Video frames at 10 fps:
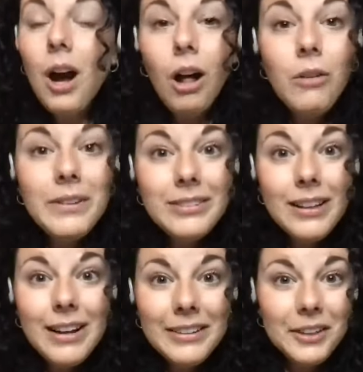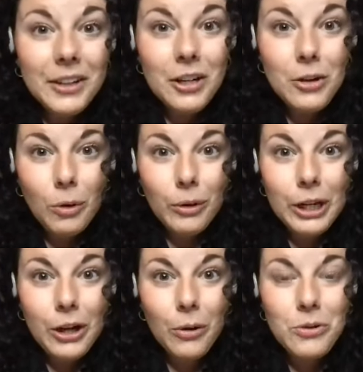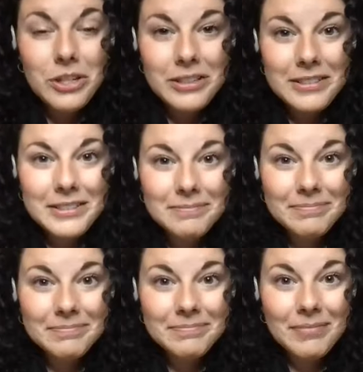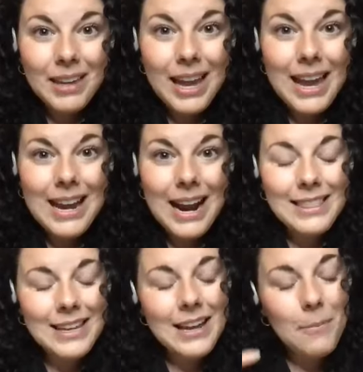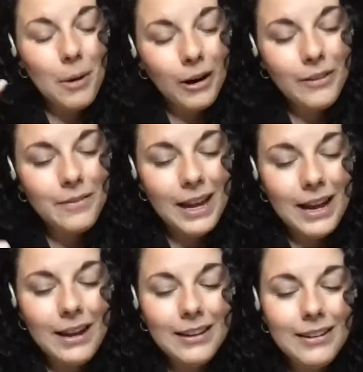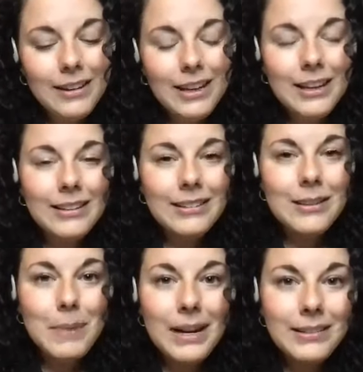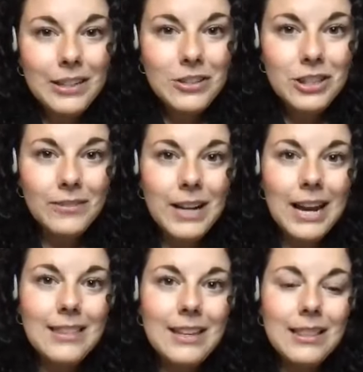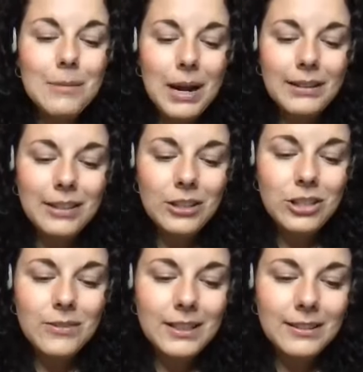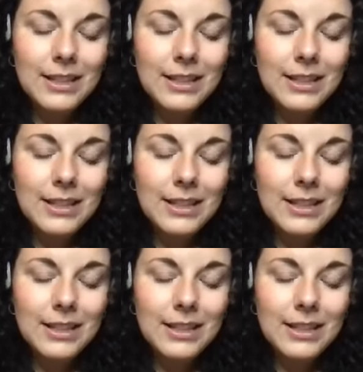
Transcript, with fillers: all of a sudden I started enrolling coaches, and I think part of that is the mindset shift. I think the mindset shift is